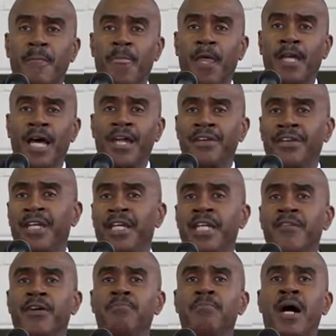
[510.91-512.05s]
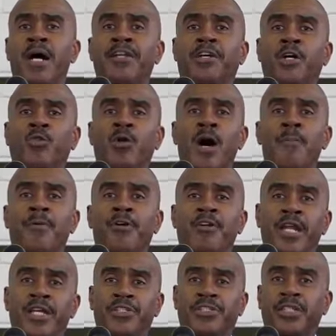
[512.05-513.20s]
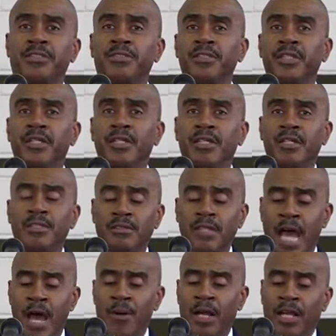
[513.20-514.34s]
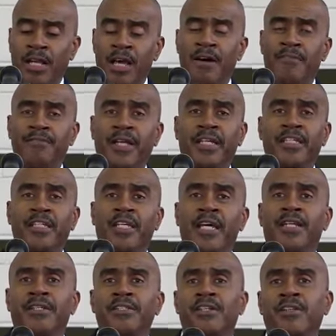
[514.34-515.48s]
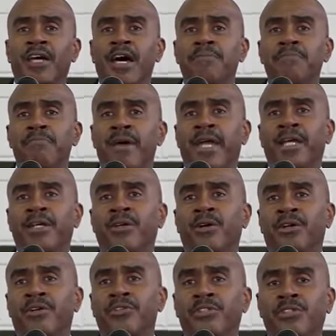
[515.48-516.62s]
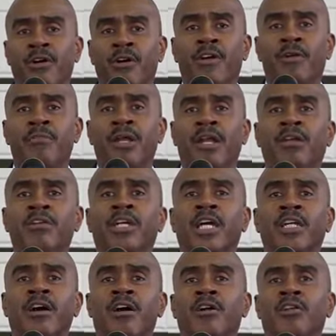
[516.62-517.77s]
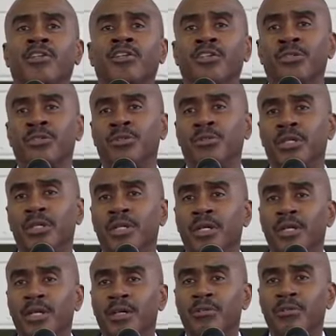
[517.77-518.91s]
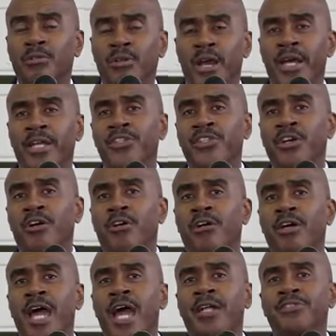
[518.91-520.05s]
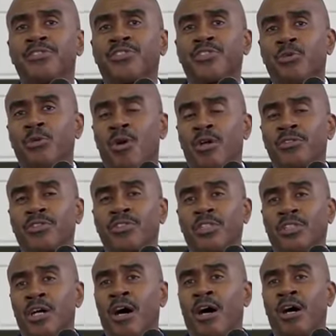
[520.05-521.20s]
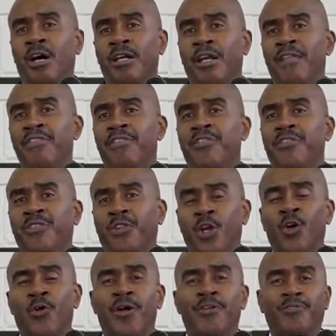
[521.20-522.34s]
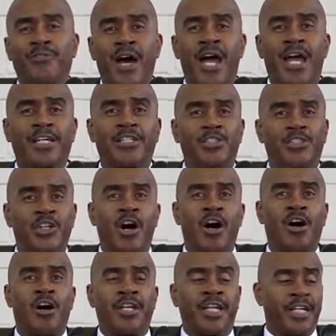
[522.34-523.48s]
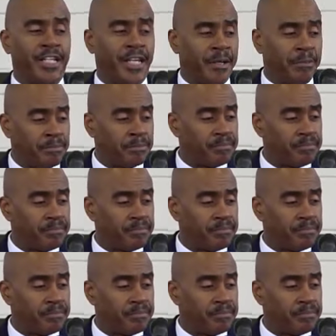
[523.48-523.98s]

And I need everybody's cooperation. I would love to get into that main auditorium and look at all of you. Raise your hands towards God and glorify God in Him.